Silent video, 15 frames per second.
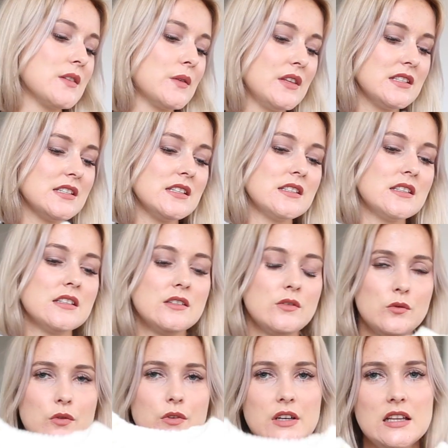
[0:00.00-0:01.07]
so this is
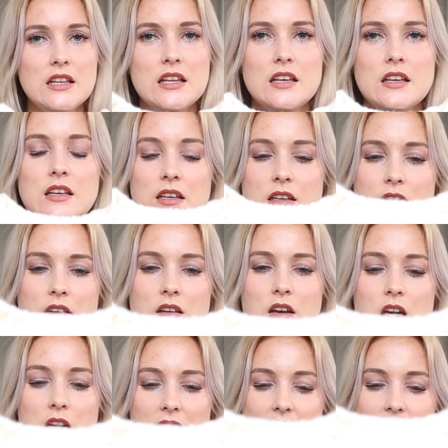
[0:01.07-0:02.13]
really
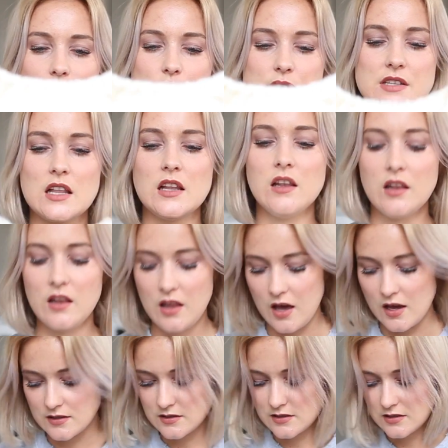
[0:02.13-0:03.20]
going to get used a
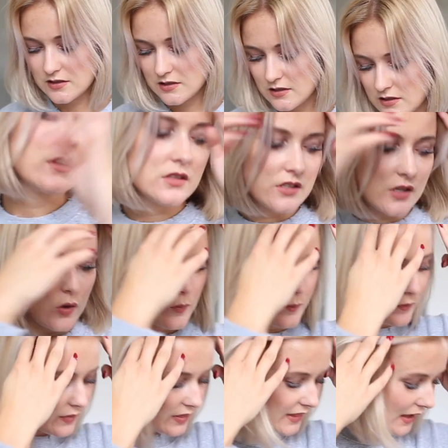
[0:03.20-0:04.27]
lot. So
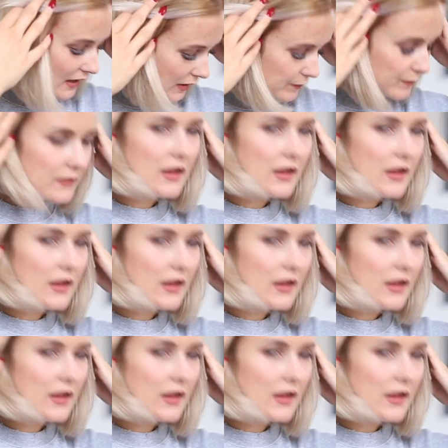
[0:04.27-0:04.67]
then